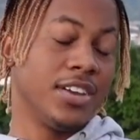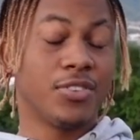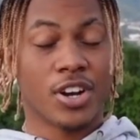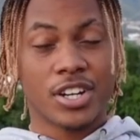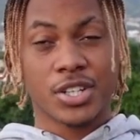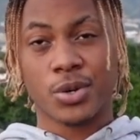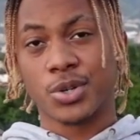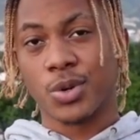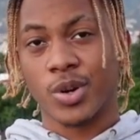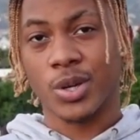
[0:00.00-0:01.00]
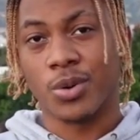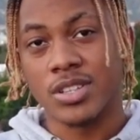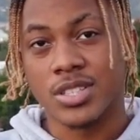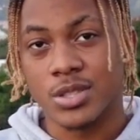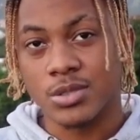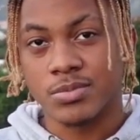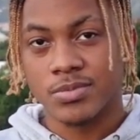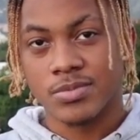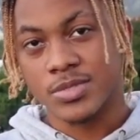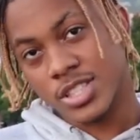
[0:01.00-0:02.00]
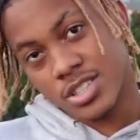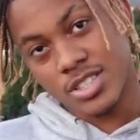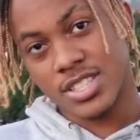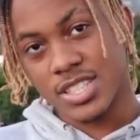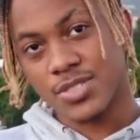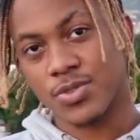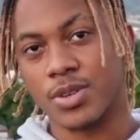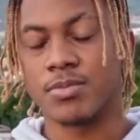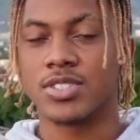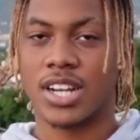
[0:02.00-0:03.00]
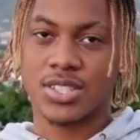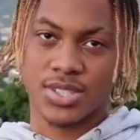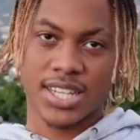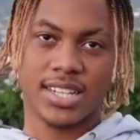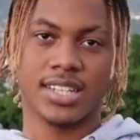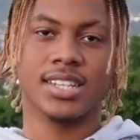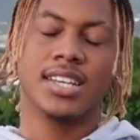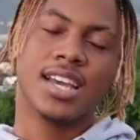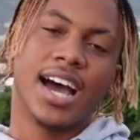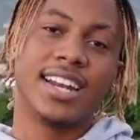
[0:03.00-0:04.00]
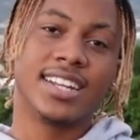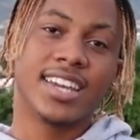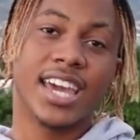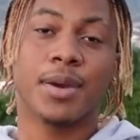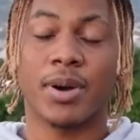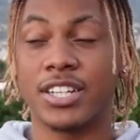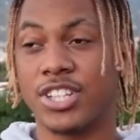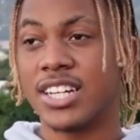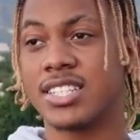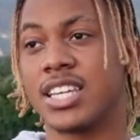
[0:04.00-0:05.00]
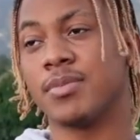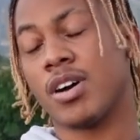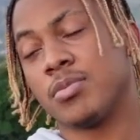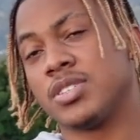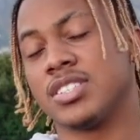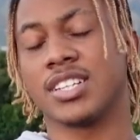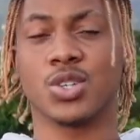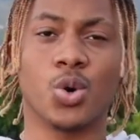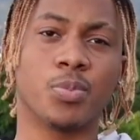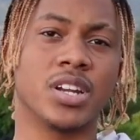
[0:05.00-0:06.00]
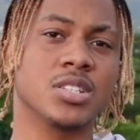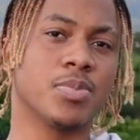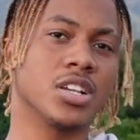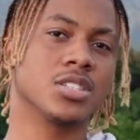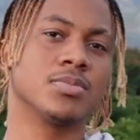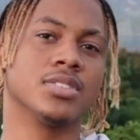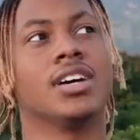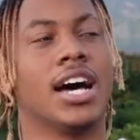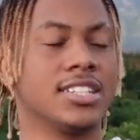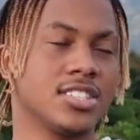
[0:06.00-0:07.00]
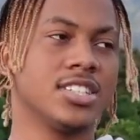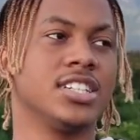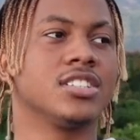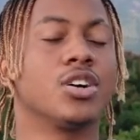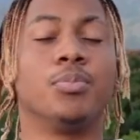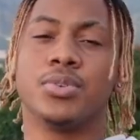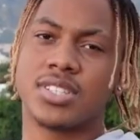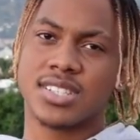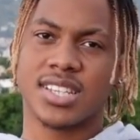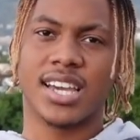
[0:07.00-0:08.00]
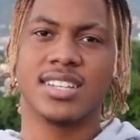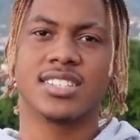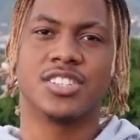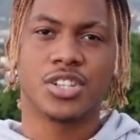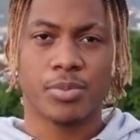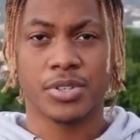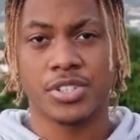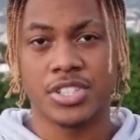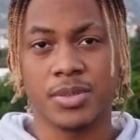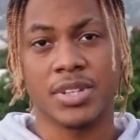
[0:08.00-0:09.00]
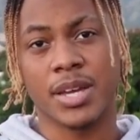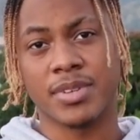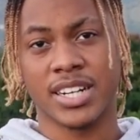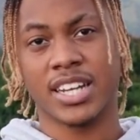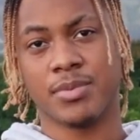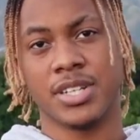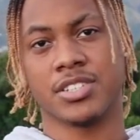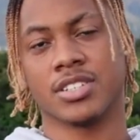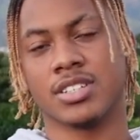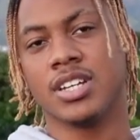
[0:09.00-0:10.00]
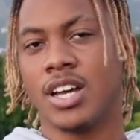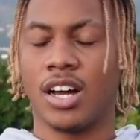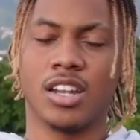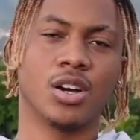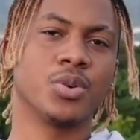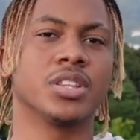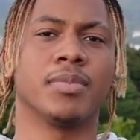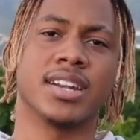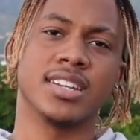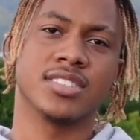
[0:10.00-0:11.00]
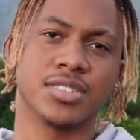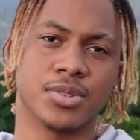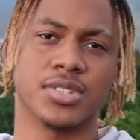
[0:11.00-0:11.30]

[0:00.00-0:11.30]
if you already don't know what you want to do, just go to sixth form. So that's what I did. And in CAPE, I tried to keep my options as open as possible. I studied computer science, entrepreneurship, gaming and animation, along with the mandatory